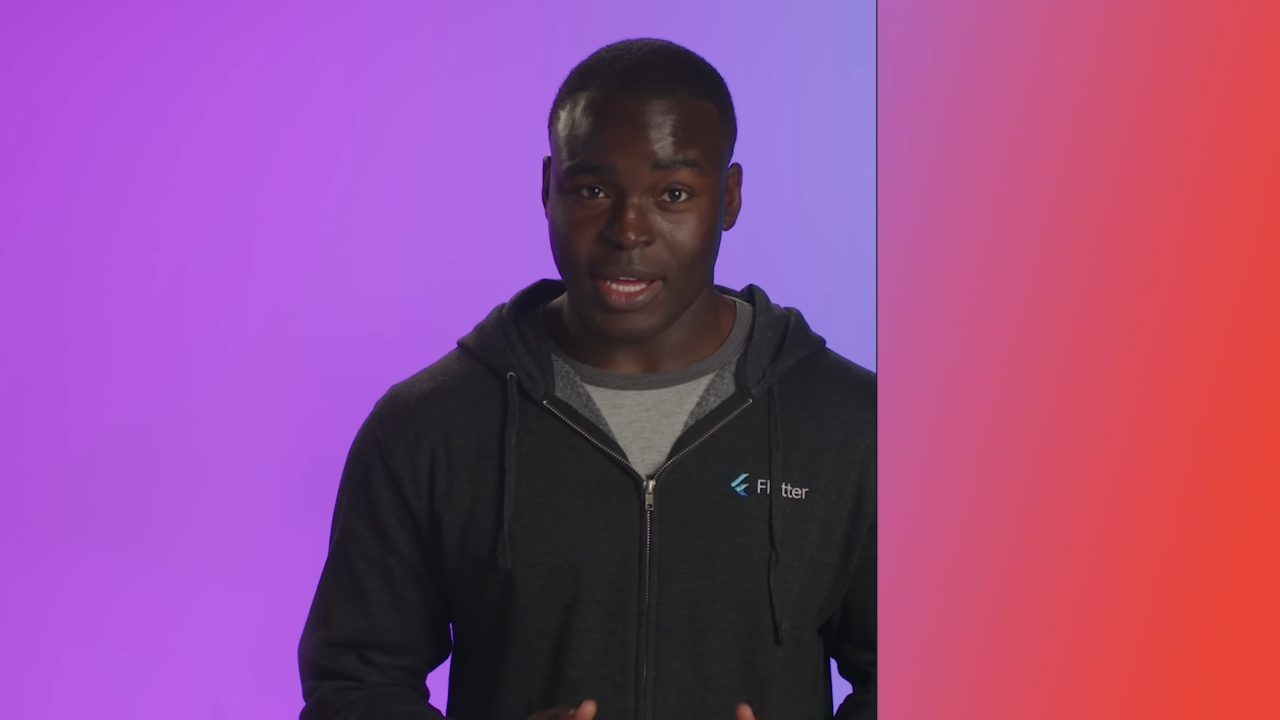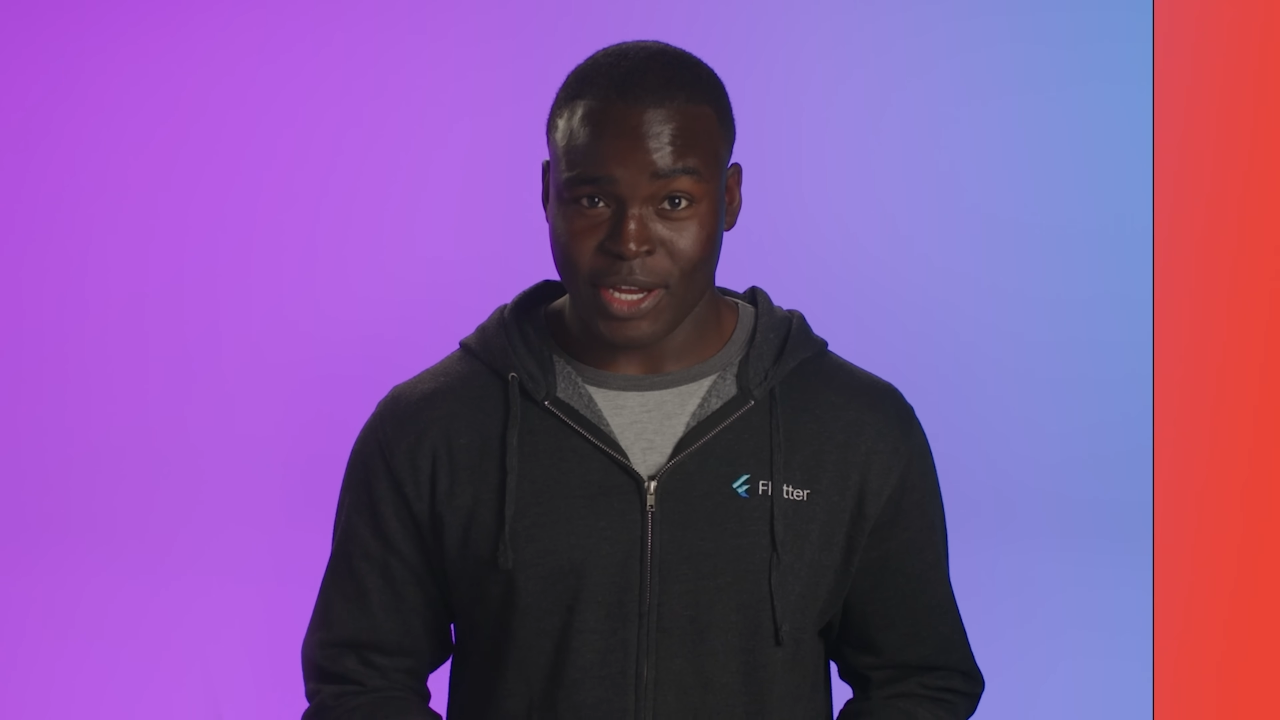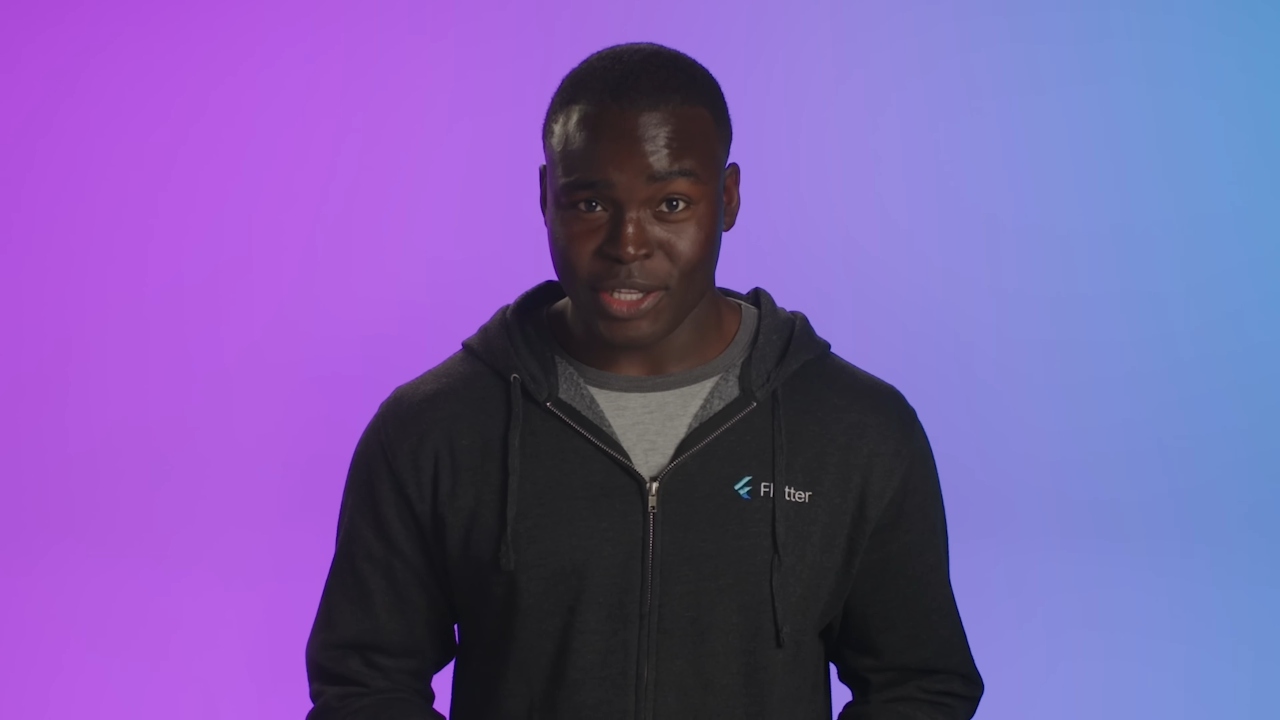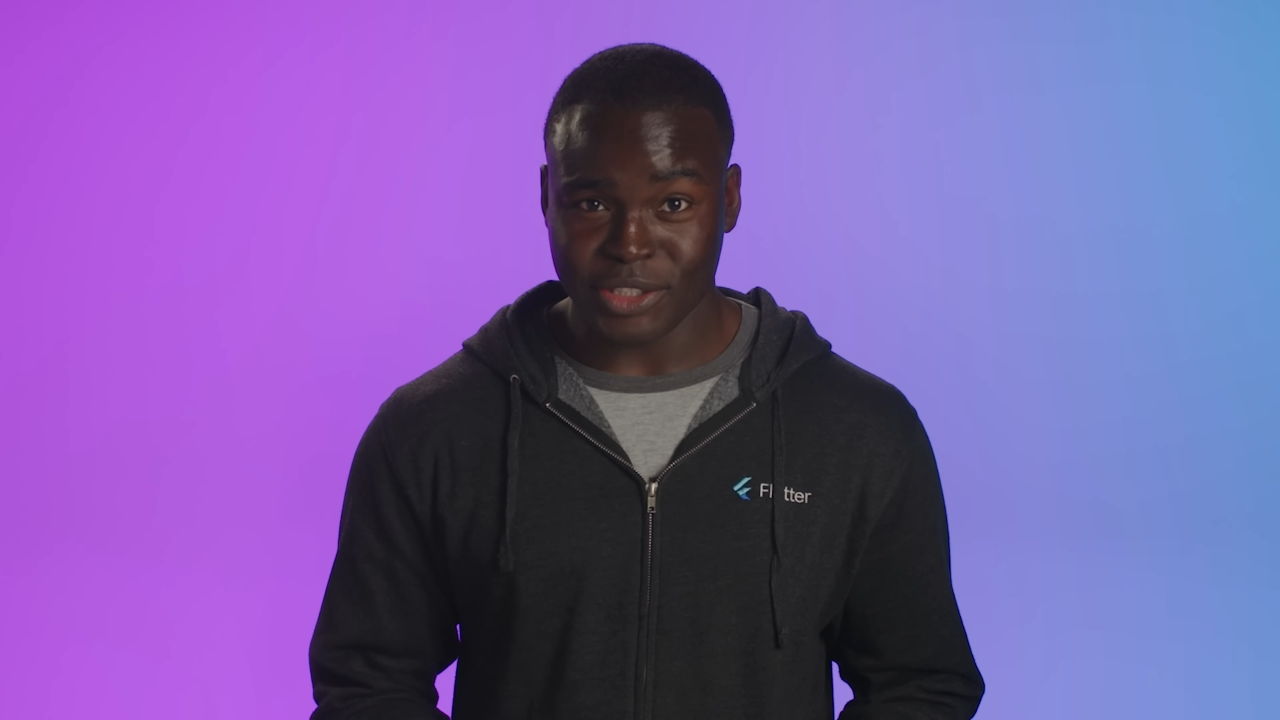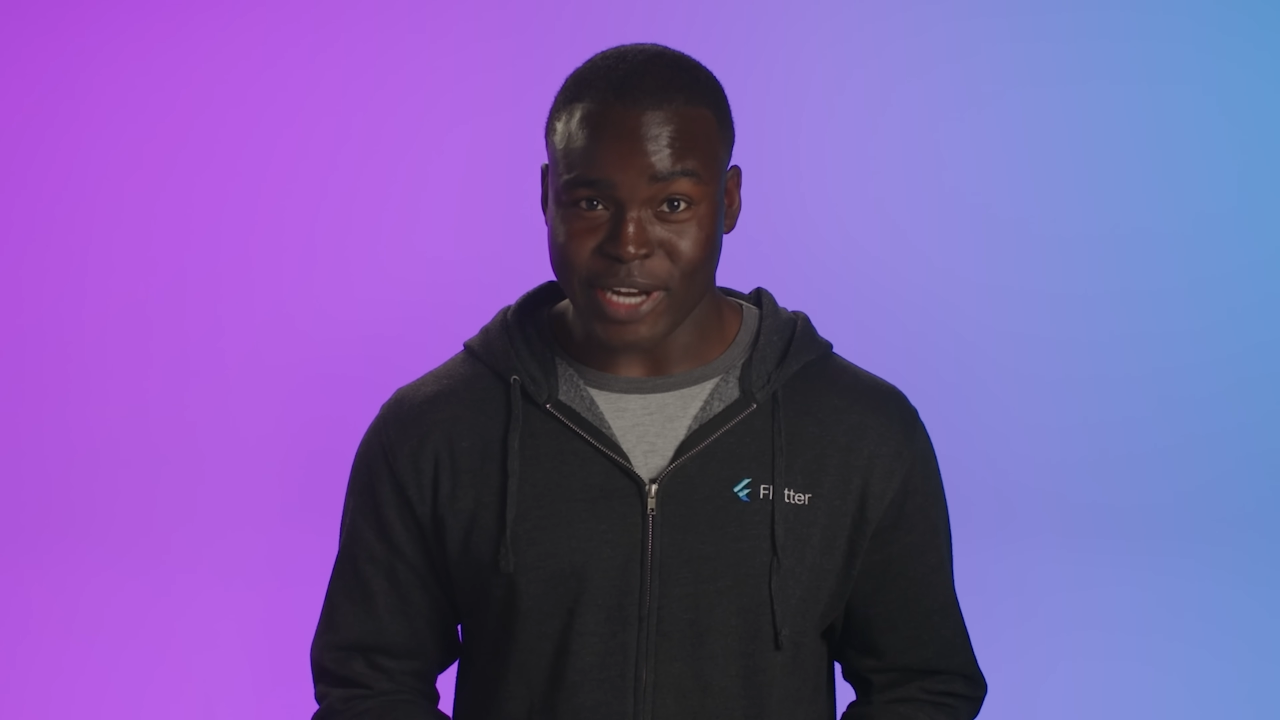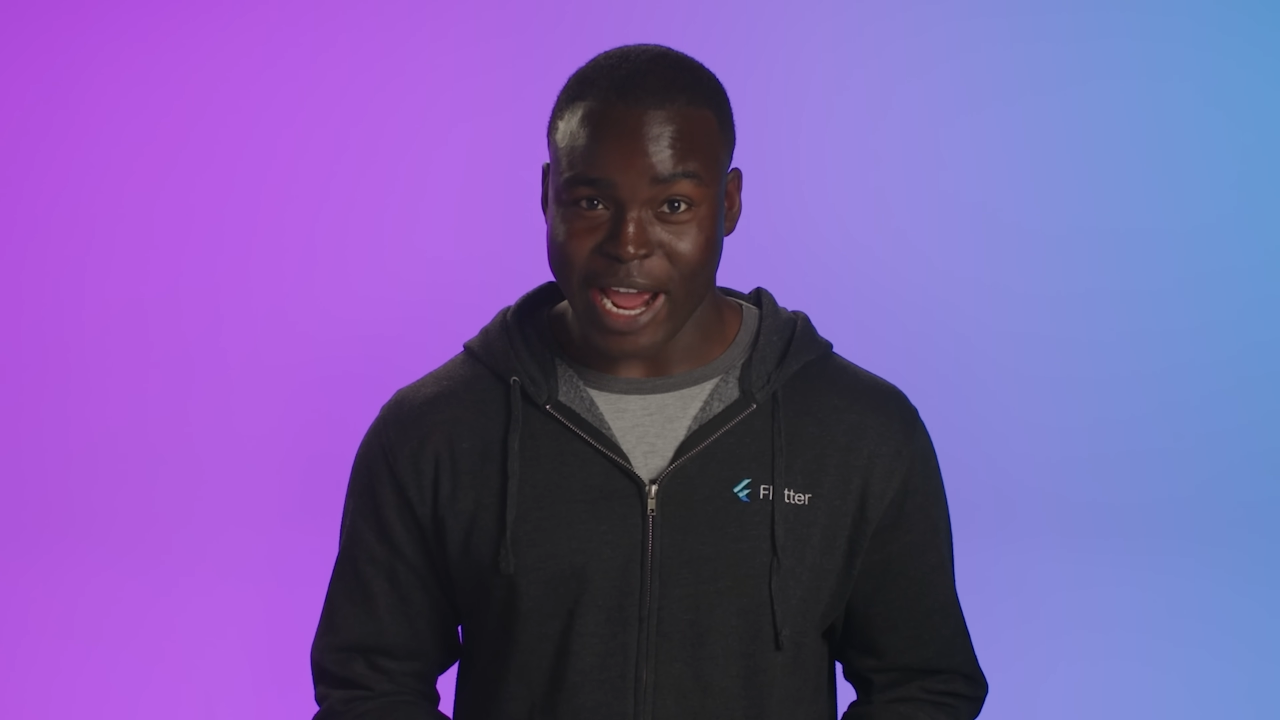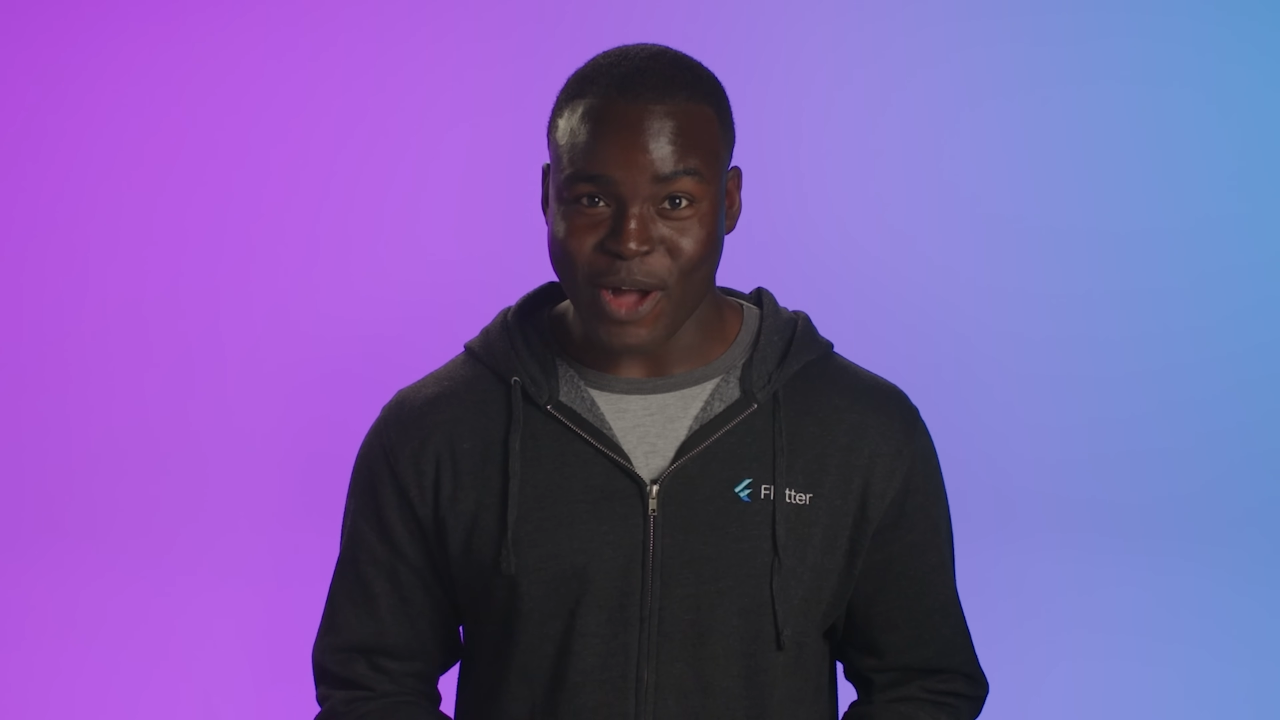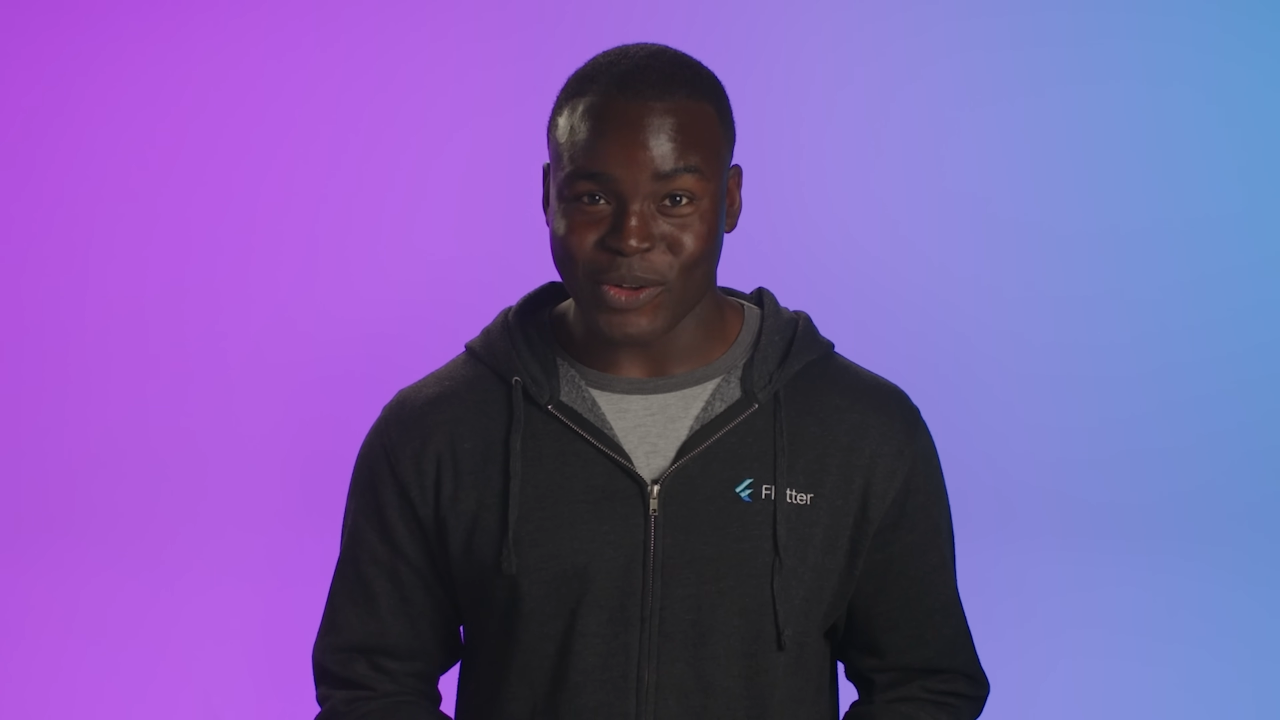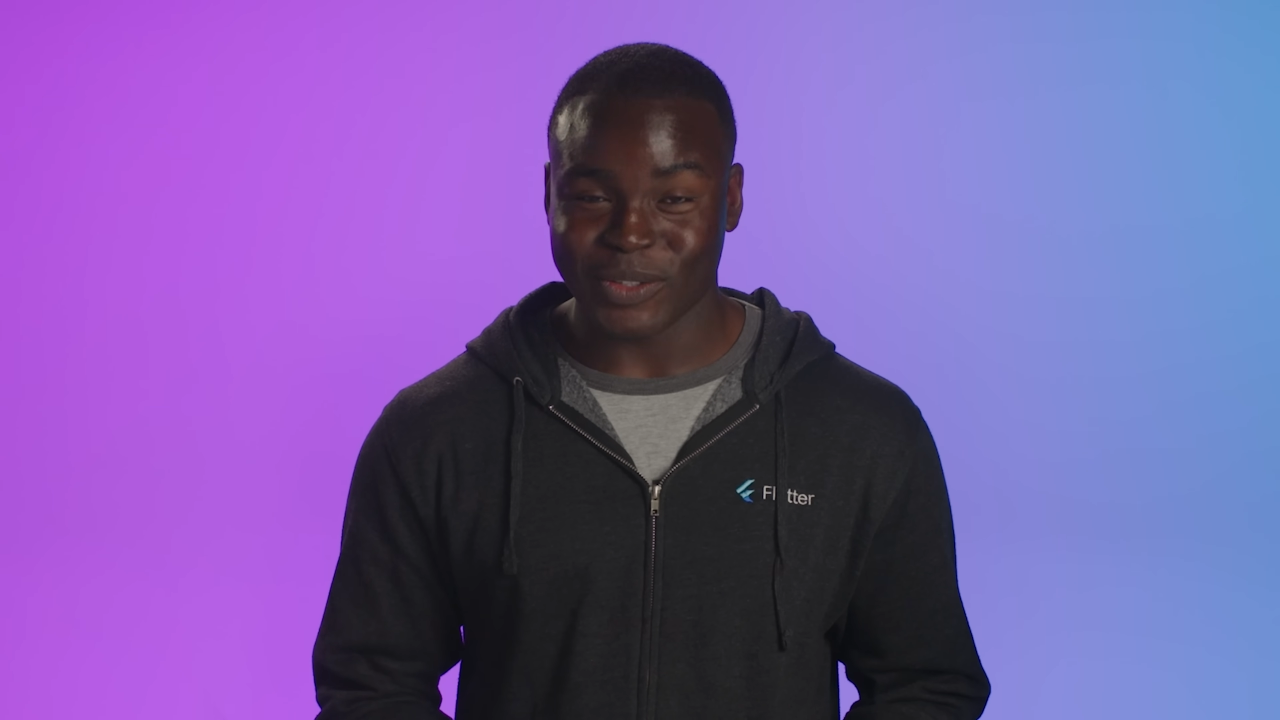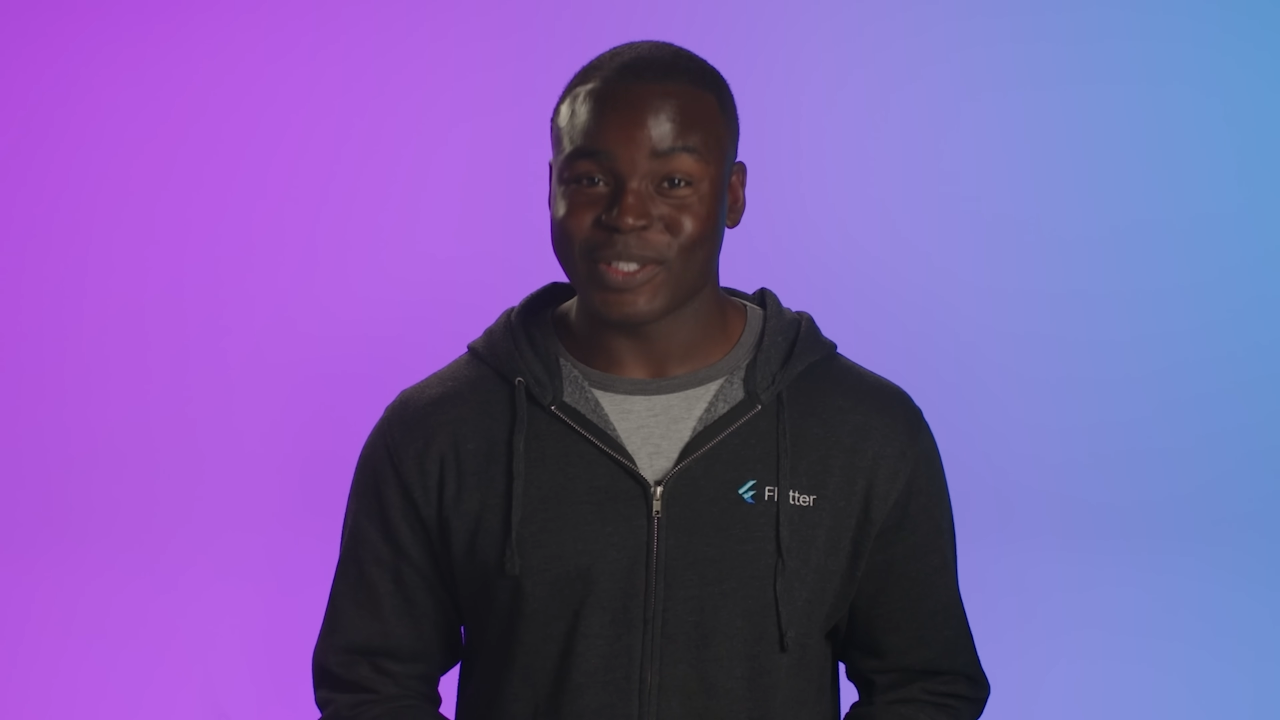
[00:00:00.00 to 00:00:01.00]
And now,